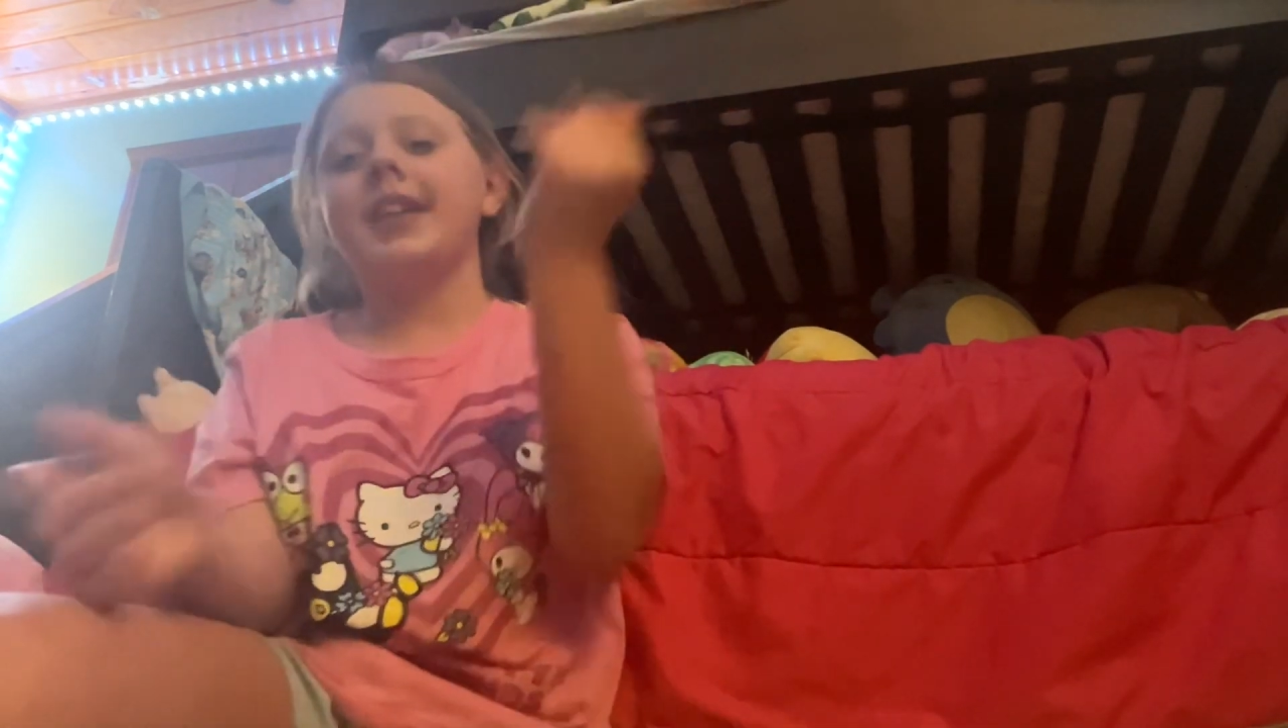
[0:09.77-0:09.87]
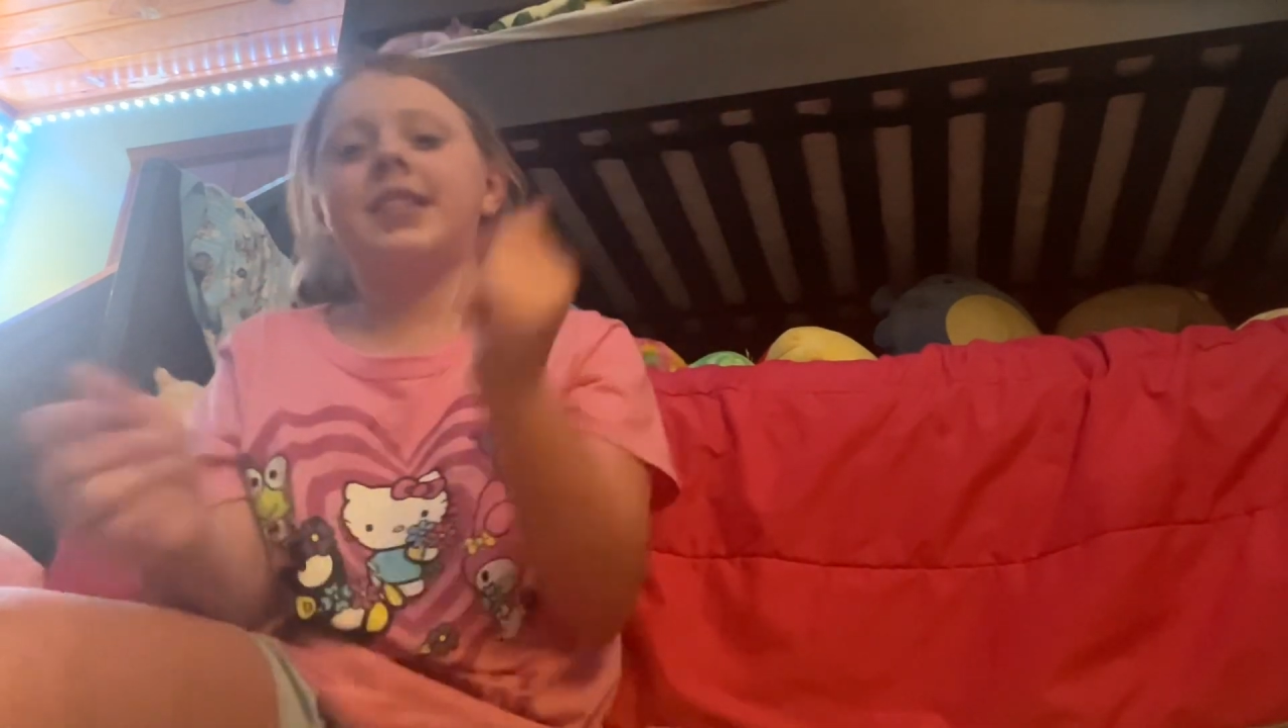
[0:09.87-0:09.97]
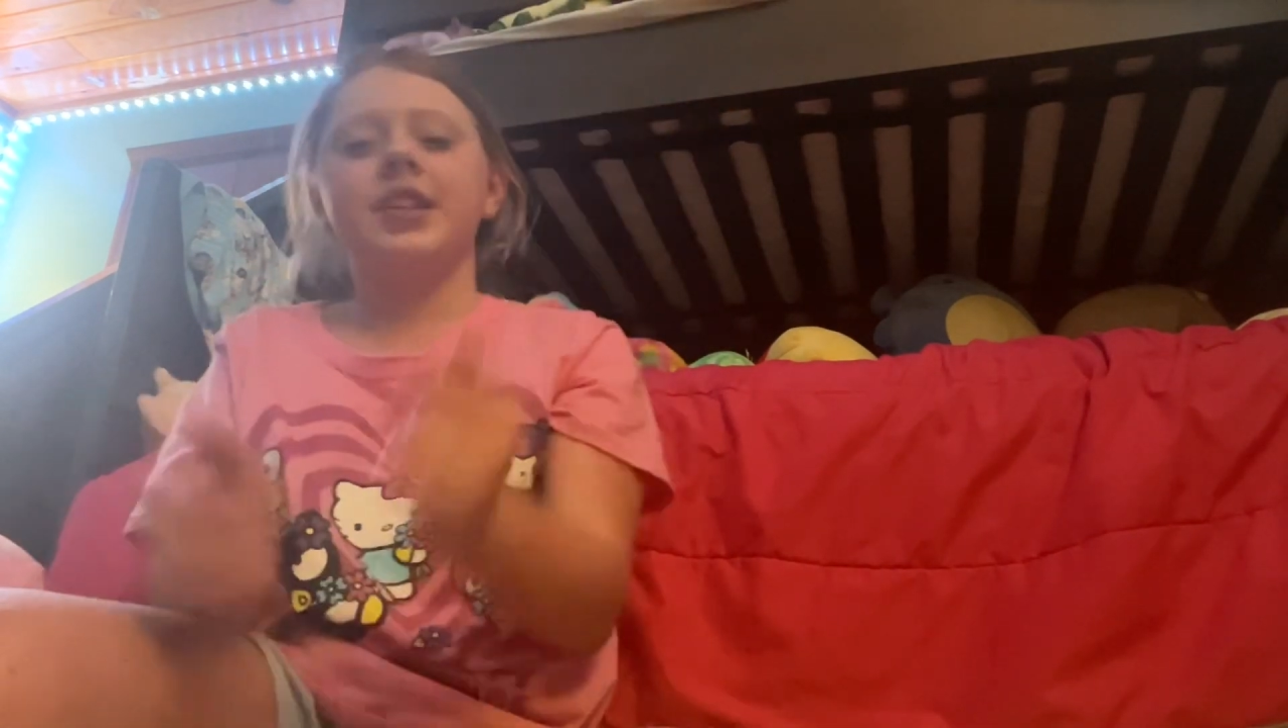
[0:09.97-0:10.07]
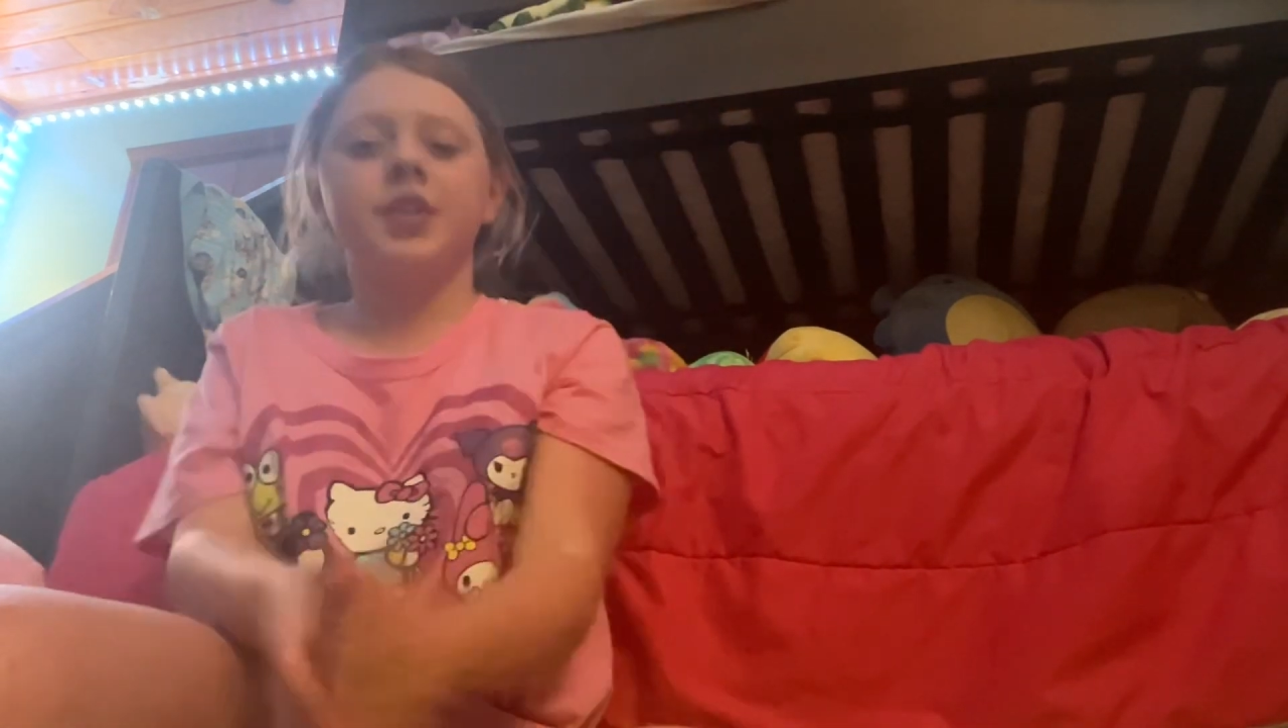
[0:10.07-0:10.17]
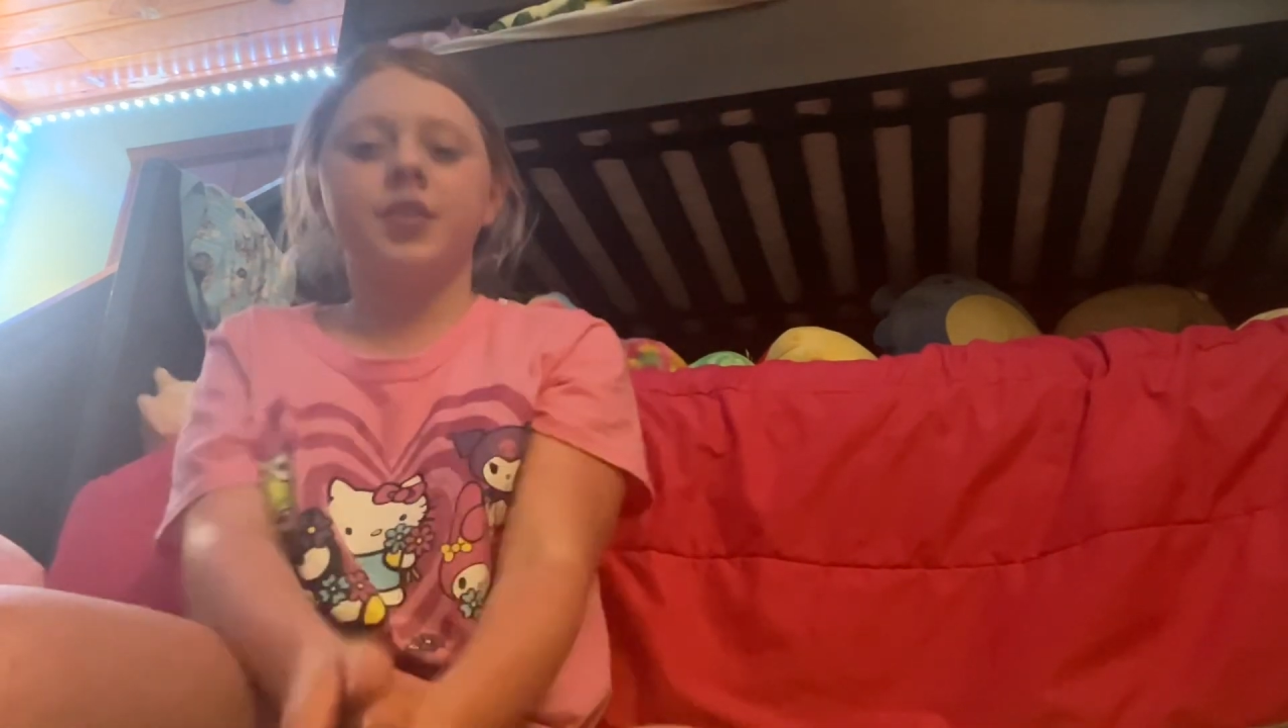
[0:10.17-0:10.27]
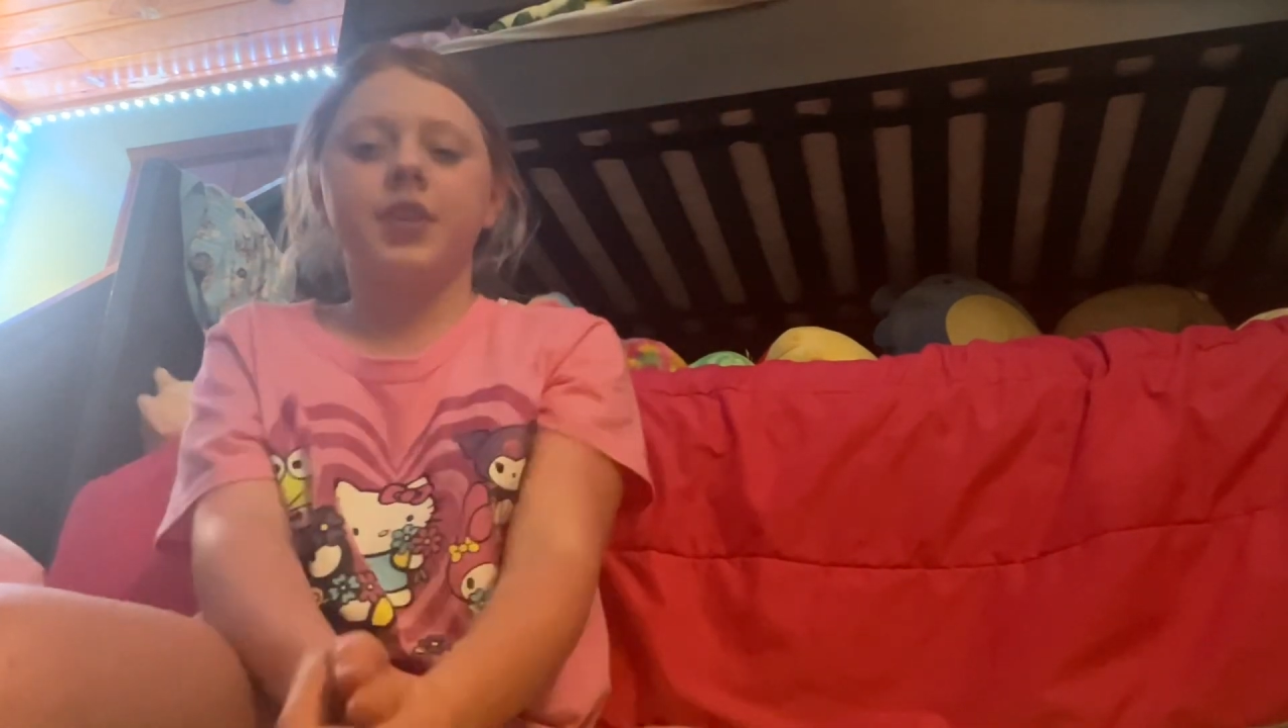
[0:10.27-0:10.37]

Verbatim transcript: to you,